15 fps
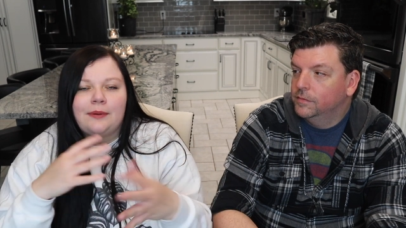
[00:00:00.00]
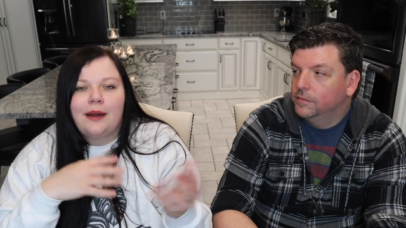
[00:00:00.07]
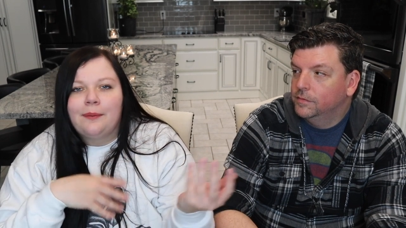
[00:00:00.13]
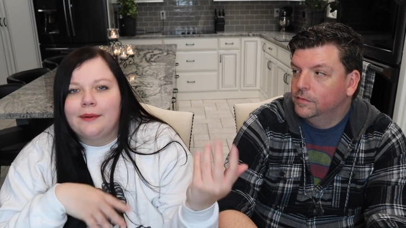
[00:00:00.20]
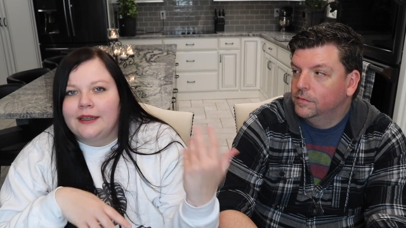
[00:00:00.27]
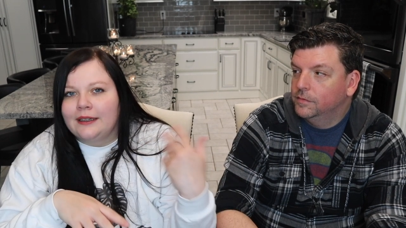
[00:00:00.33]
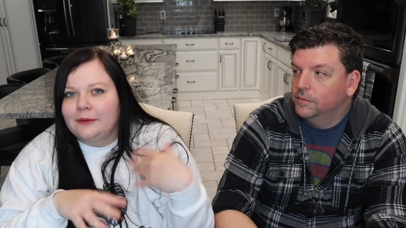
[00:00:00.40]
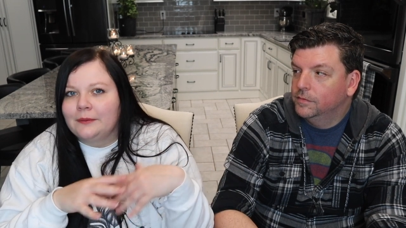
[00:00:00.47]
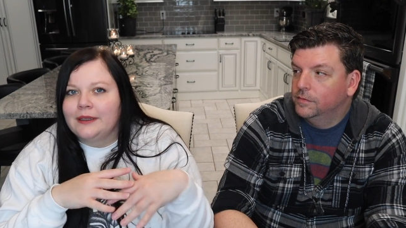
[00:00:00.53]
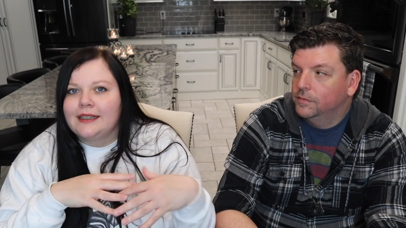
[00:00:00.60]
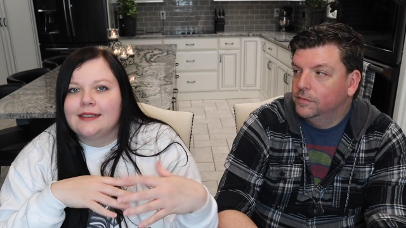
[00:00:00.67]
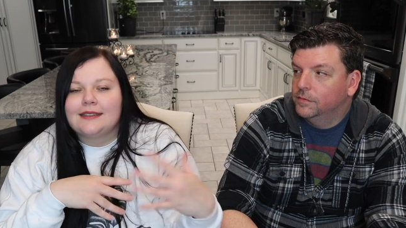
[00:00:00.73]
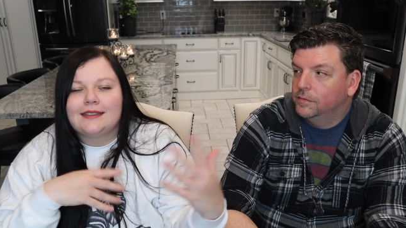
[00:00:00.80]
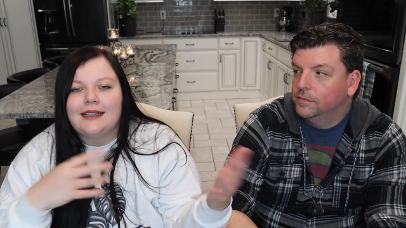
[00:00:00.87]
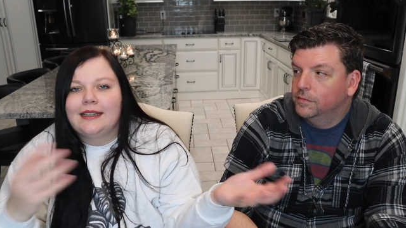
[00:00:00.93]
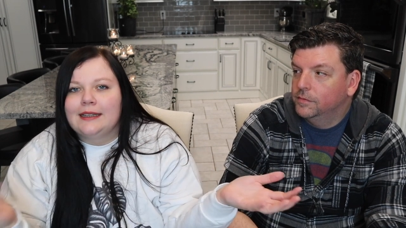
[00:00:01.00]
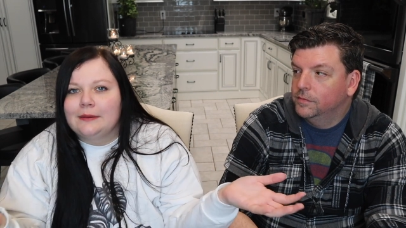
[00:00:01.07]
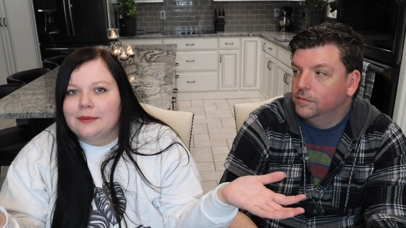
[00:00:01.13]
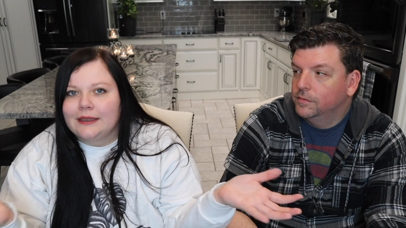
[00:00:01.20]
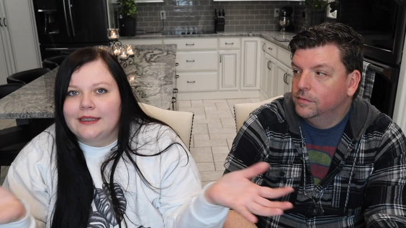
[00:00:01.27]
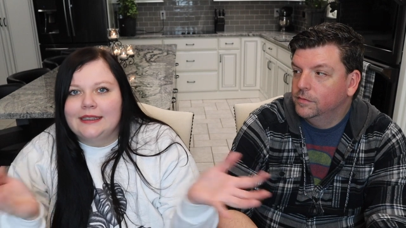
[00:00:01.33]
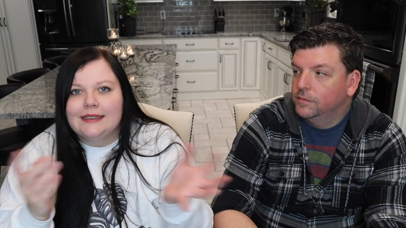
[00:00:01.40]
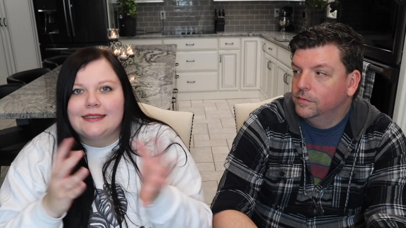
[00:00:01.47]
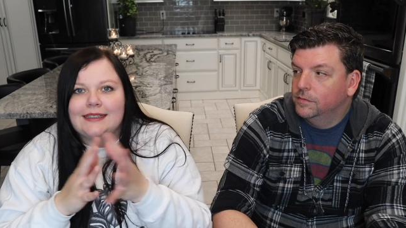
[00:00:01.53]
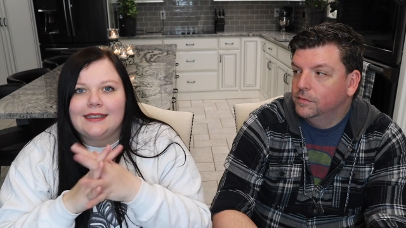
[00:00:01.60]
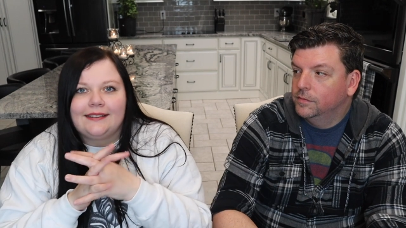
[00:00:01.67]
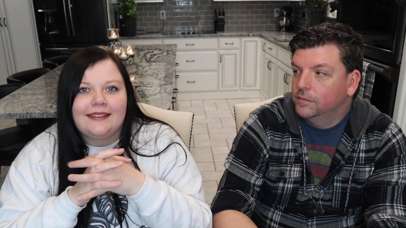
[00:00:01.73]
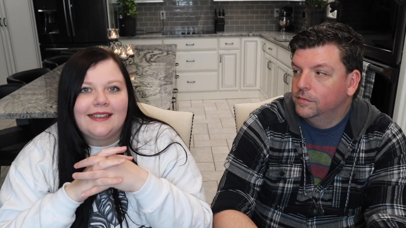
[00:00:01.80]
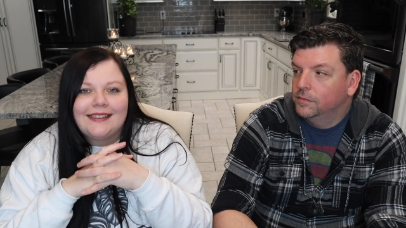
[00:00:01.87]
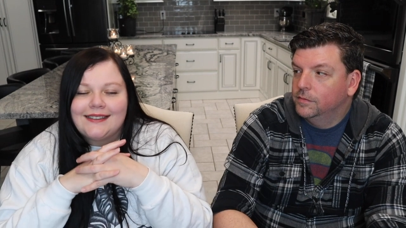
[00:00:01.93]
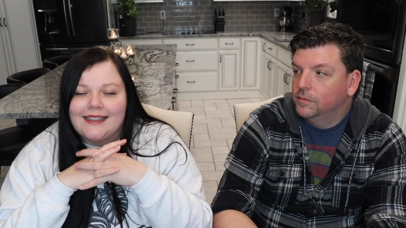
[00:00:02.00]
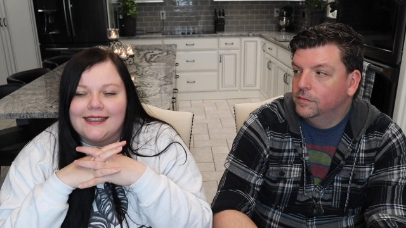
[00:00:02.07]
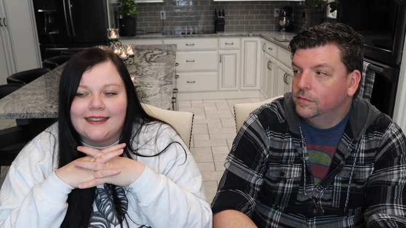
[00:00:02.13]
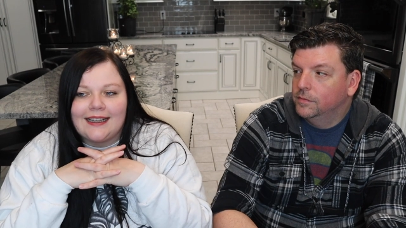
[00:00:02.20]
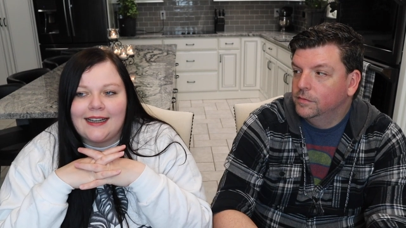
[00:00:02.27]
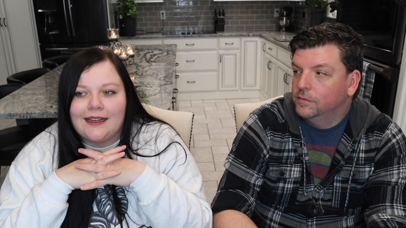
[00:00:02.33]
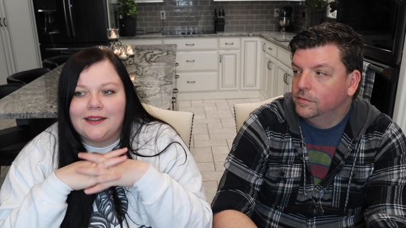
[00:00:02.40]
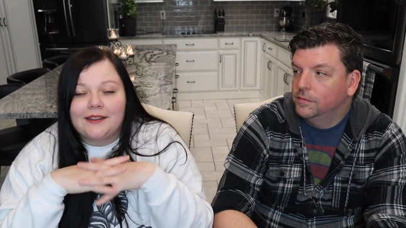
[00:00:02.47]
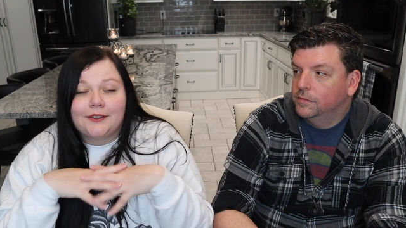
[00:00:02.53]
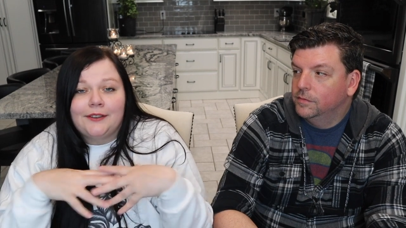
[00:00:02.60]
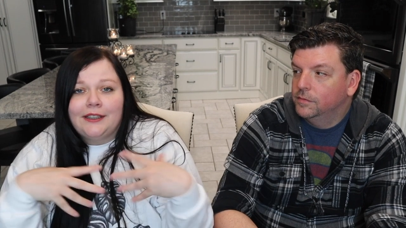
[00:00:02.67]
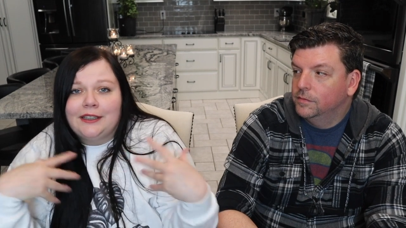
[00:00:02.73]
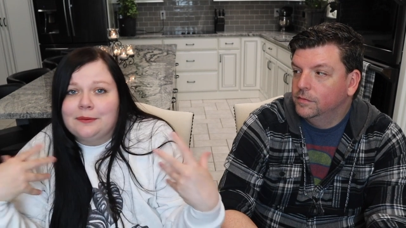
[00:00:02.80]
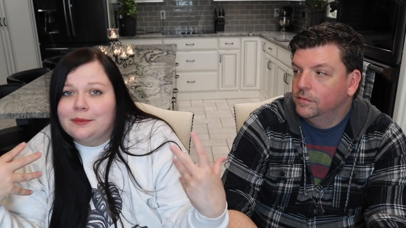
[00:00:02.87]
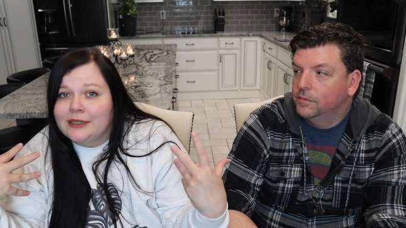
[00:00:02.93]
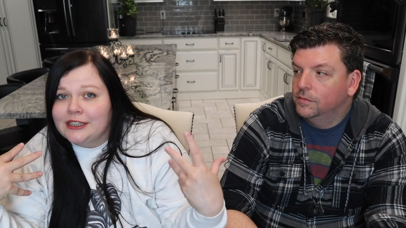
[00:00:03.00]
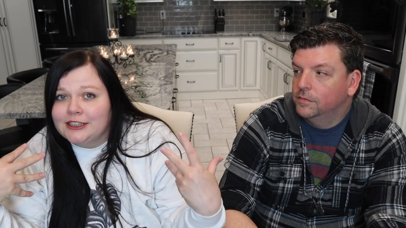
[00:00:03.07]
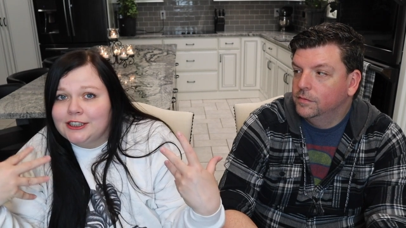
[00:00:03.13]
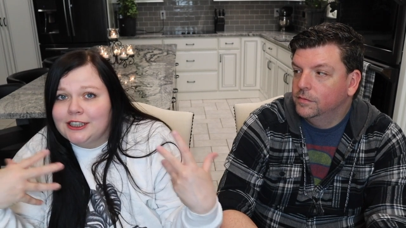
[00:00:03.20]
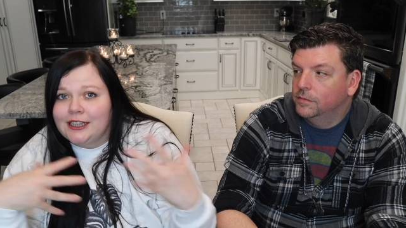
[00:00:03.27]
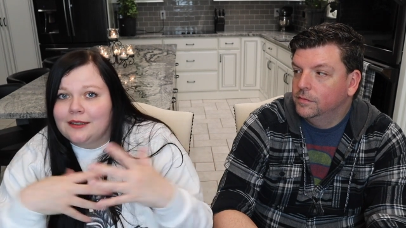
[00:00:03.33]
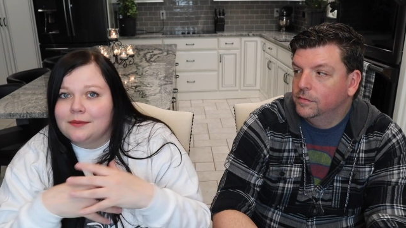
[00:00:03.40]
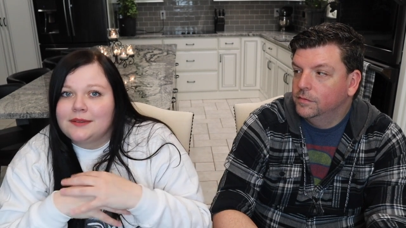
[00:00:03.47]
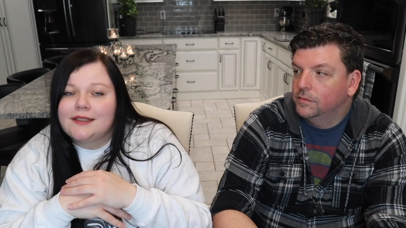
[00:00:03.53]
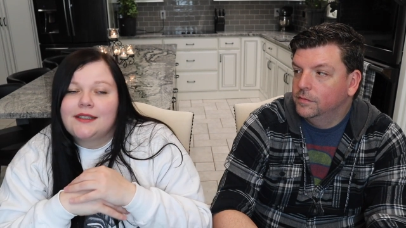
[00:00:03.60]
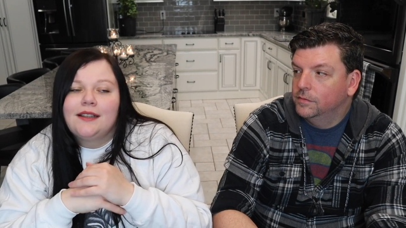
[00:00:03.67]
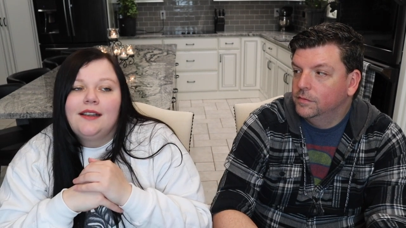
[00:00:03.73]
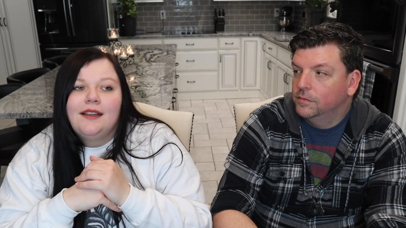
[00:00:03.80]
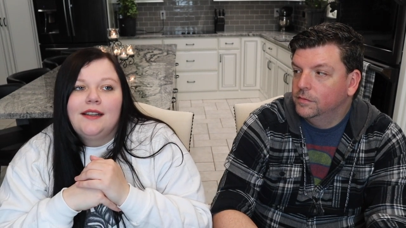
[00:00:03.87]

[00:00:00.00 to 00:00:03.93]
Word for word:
Speaker 1: propagating plants, selling plants, like things like that, creating plant shops.